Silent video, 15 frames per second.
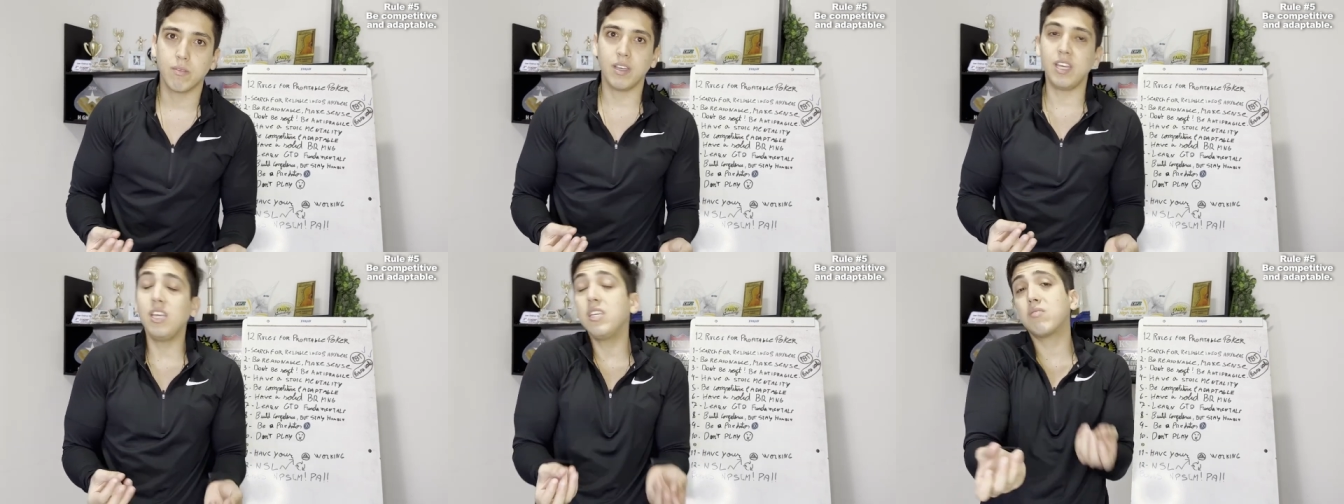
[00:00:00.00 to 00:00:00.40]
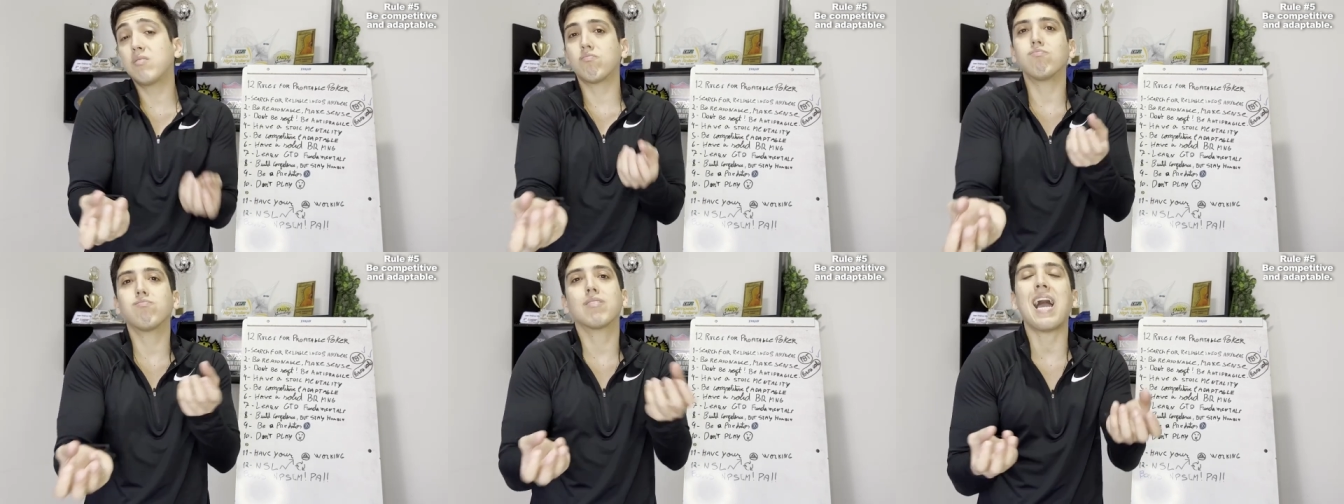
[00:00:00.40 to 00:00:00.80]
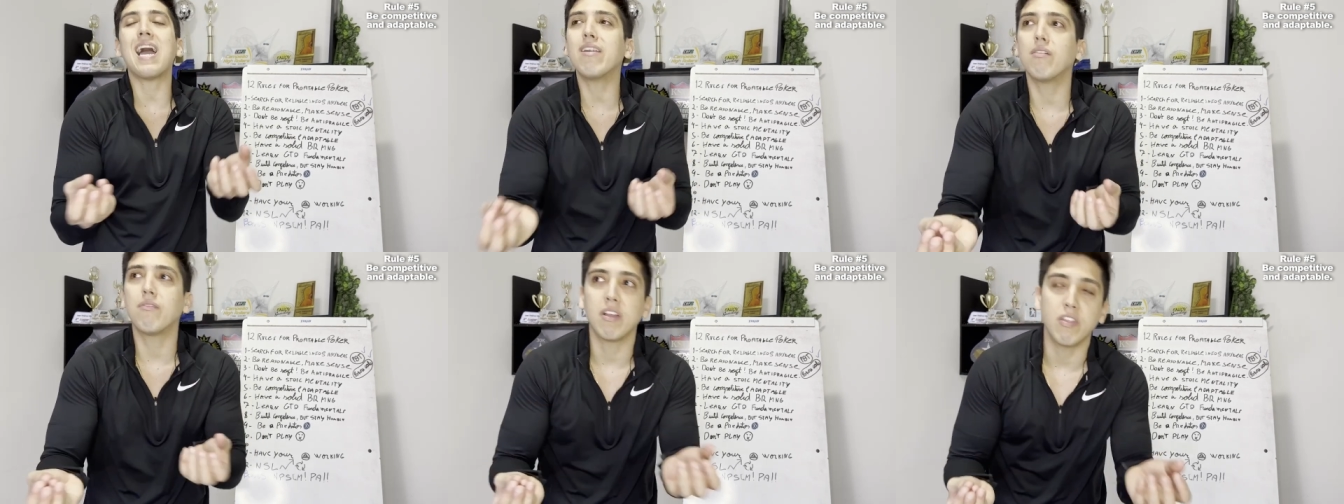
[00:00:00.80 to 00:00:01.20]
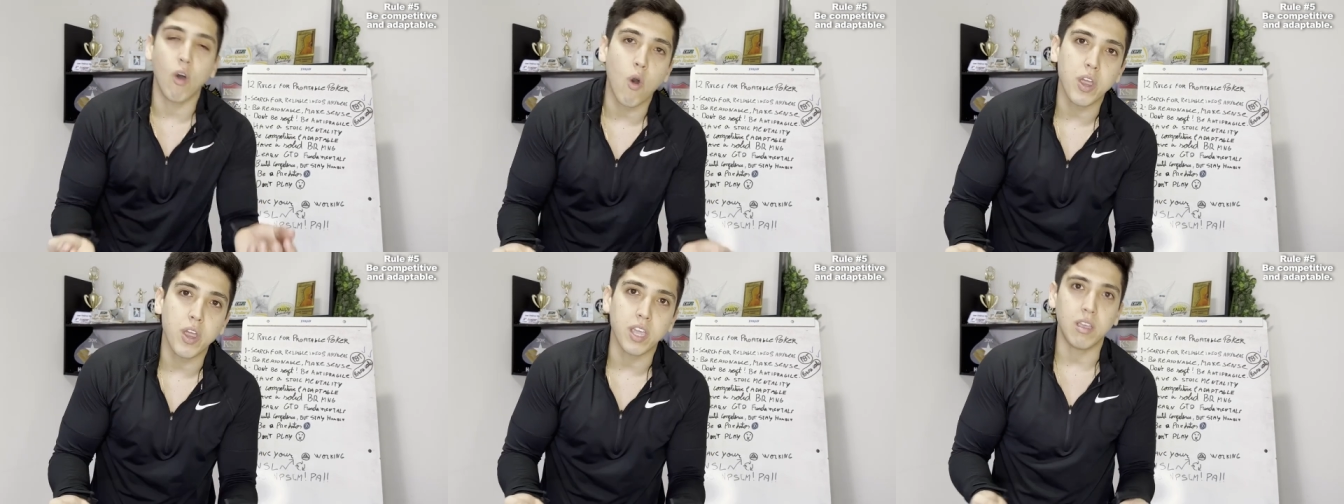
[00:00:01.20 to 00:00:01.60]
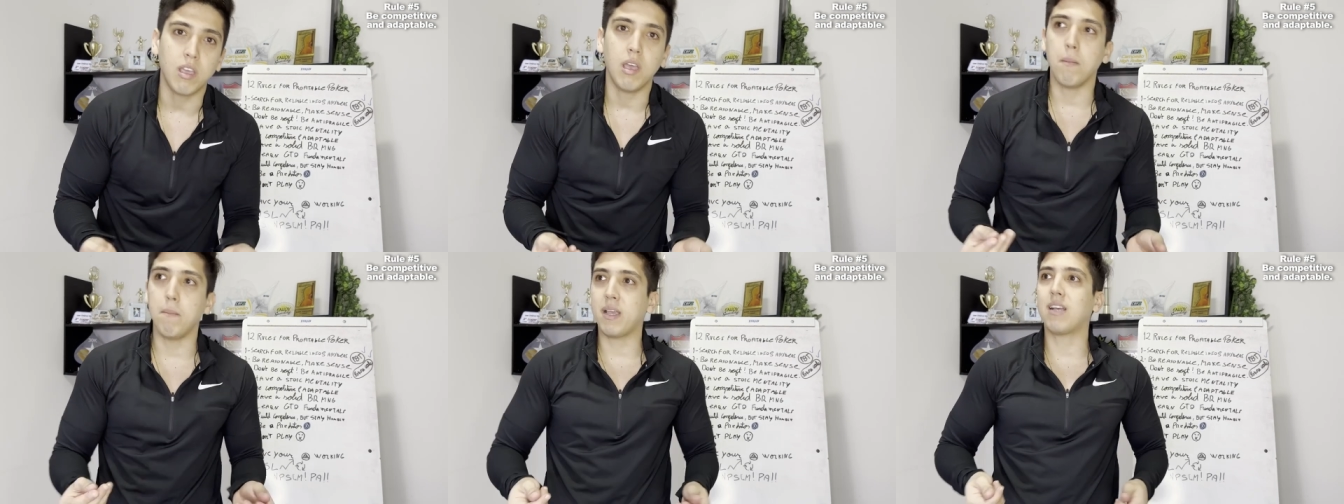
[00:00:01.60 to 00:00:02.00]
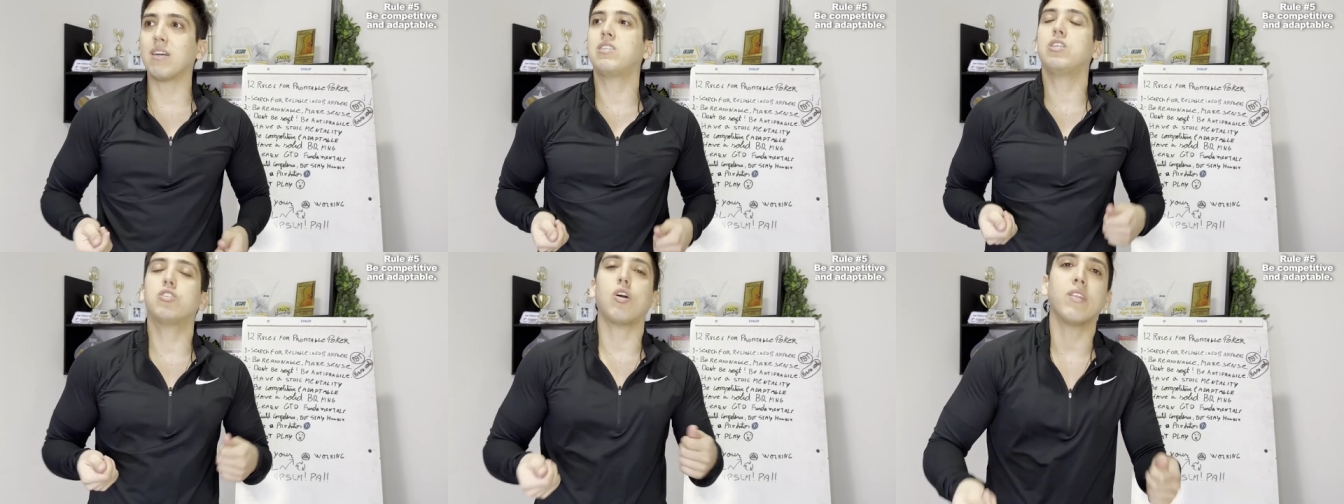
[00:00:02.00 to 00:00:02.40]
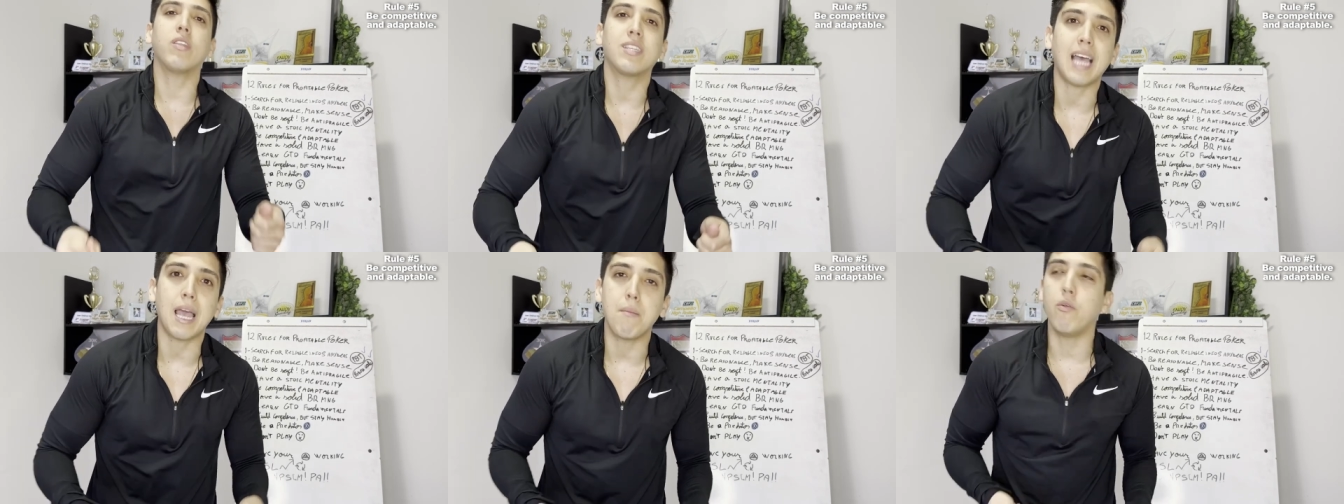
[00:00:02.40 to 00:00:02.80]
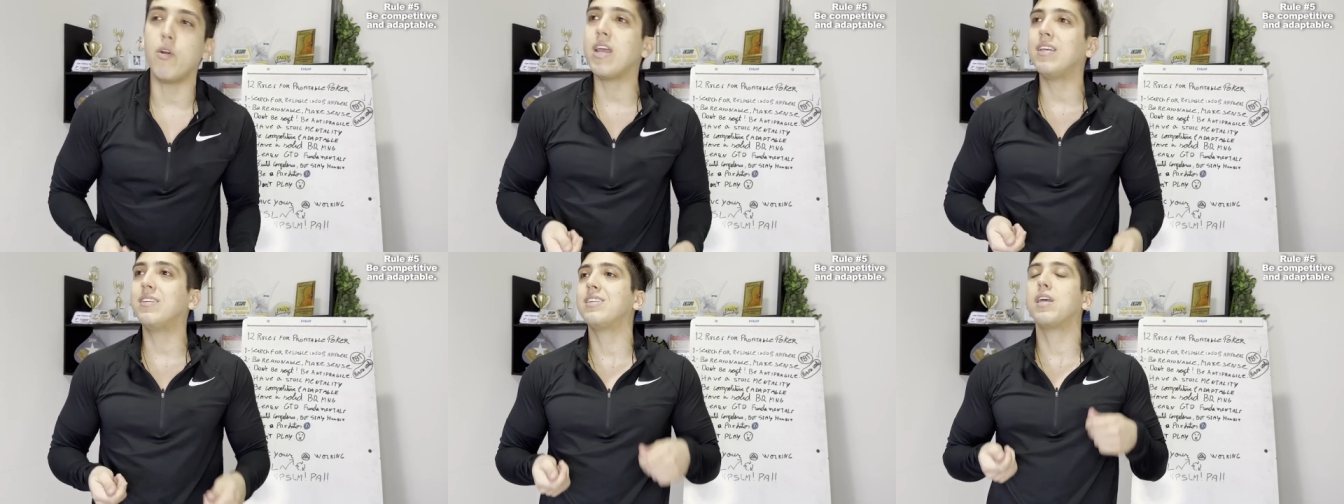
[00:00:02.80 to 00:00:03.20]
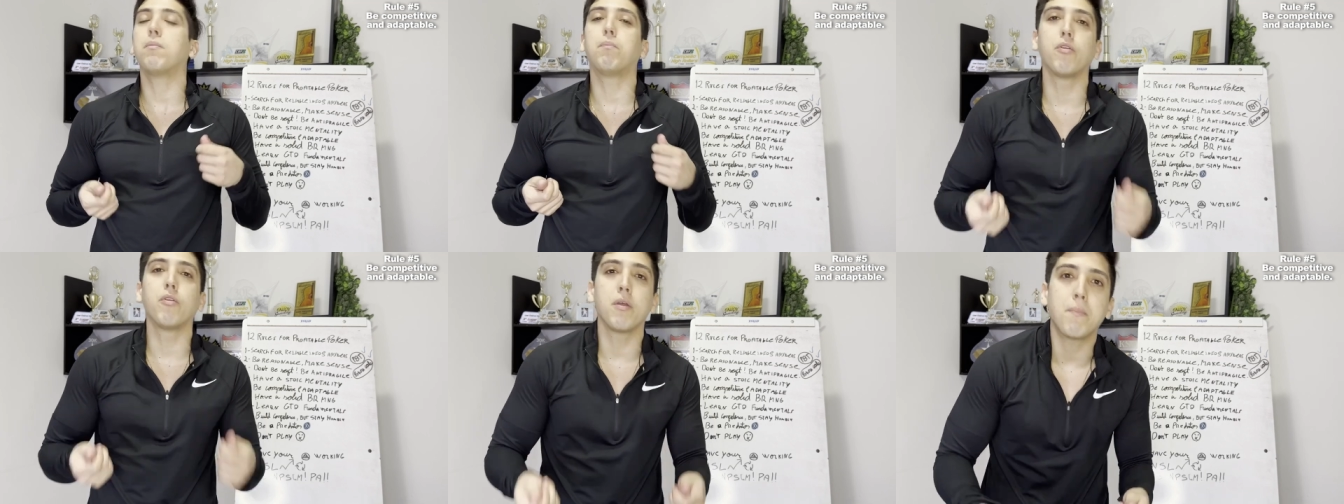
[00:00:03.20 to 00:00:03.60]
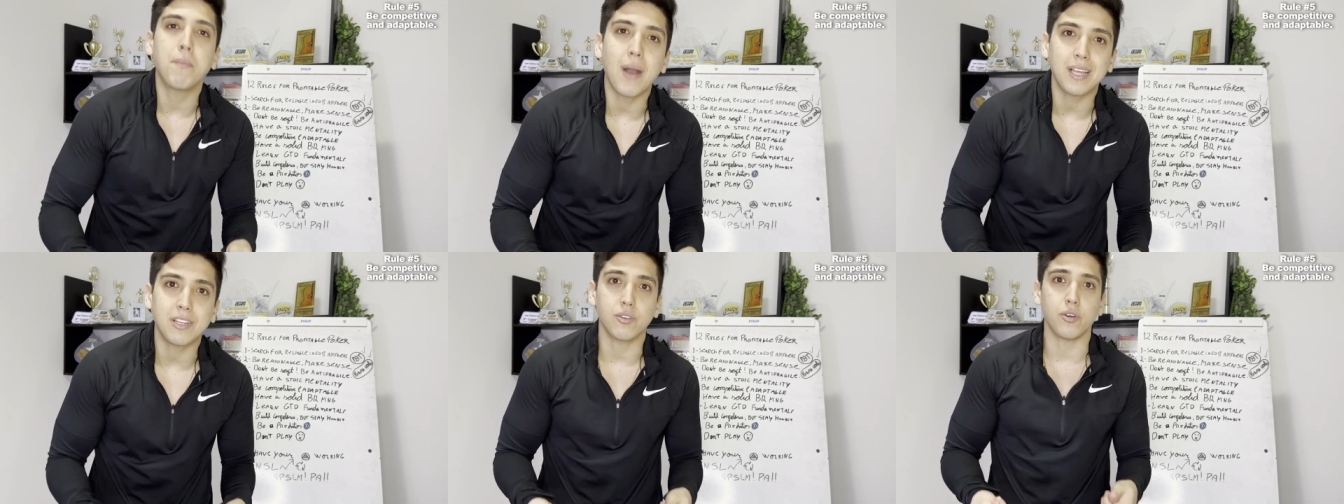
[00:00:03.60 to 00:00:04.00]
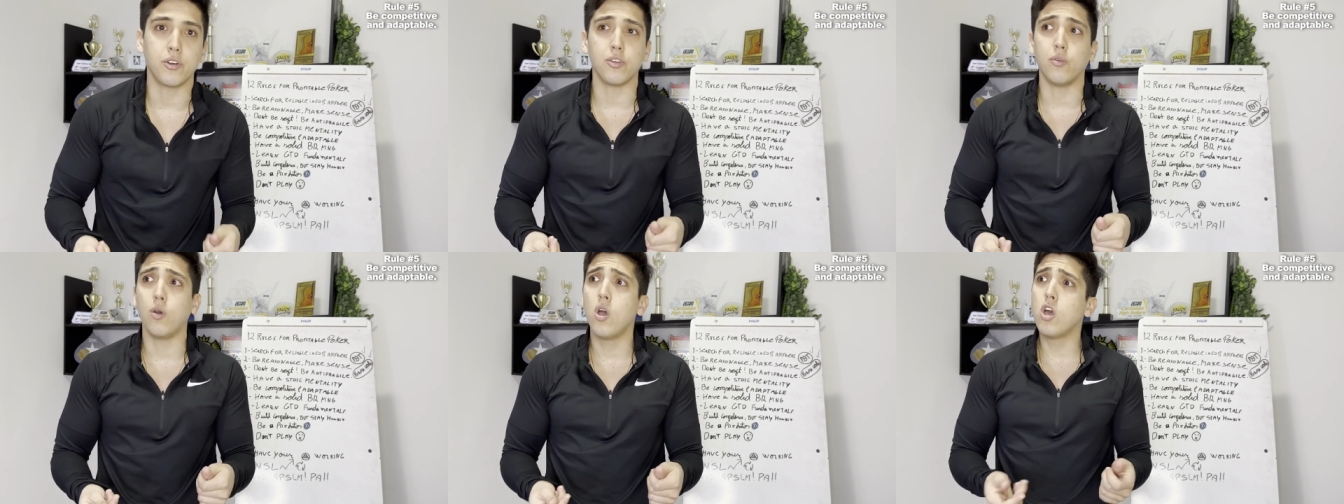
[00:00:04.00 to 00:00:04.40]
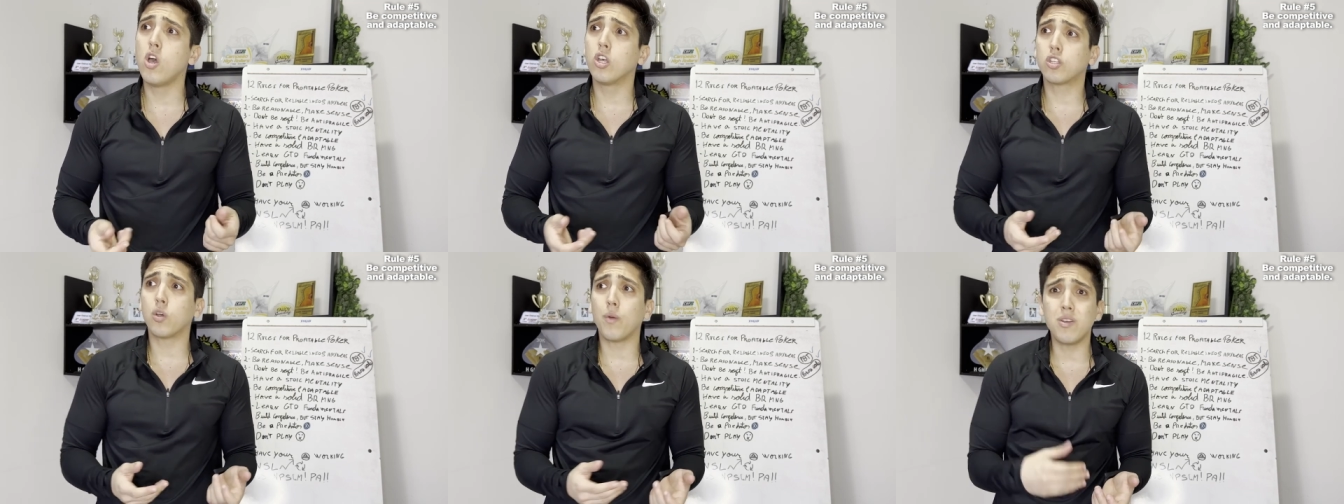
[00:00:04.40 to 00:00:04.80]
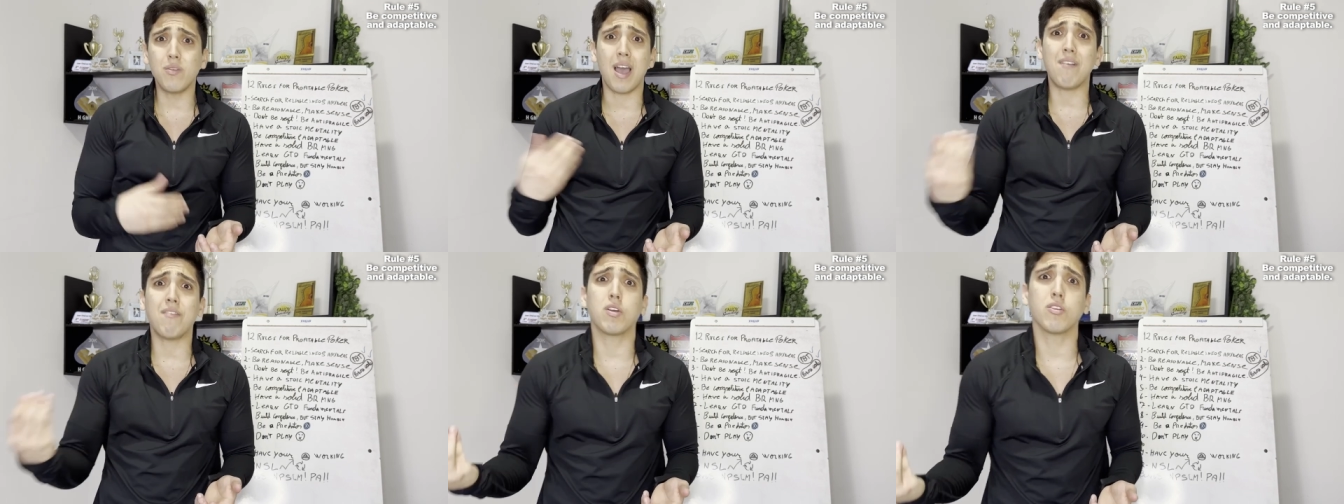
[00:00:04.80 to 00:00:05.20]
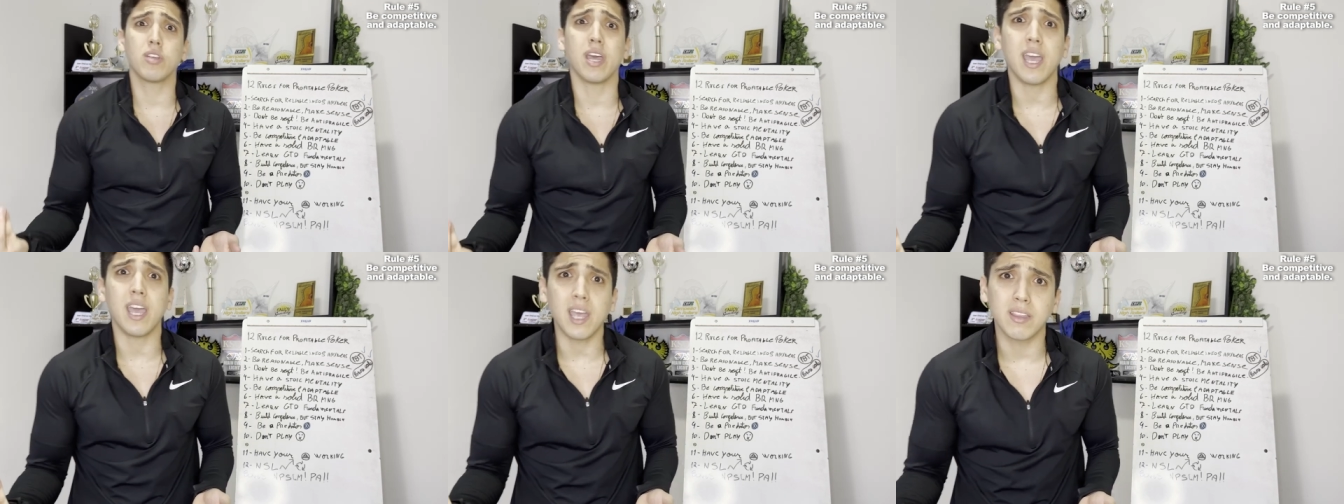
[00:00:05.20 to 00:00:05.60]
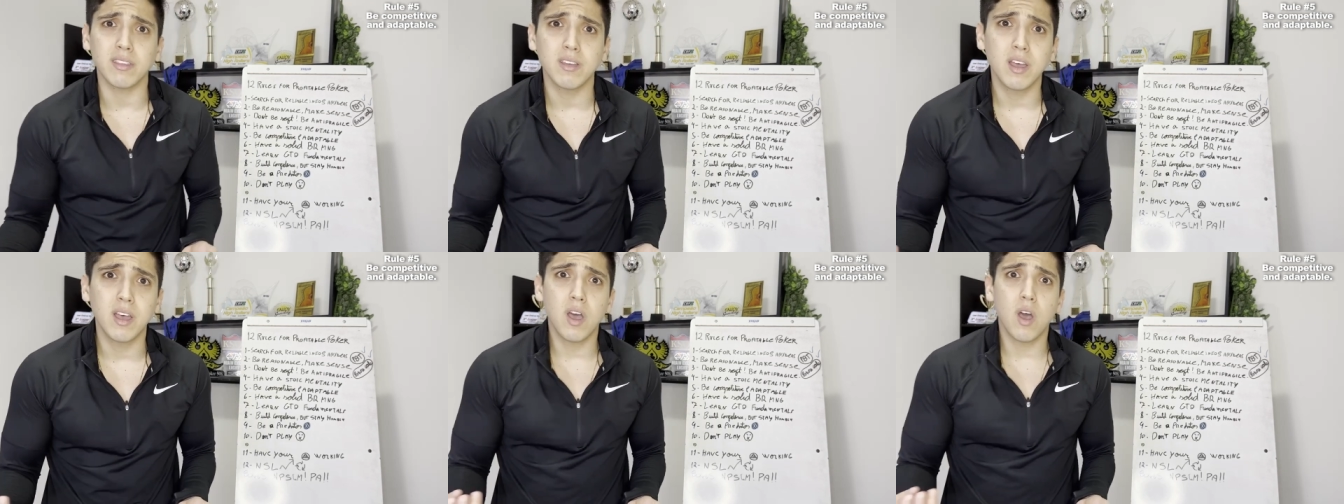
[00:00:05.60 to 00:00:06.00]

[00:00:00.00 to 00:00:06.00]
He's kind of annoying because he's all the time raising and putting pressure on you. So when you have a good hand,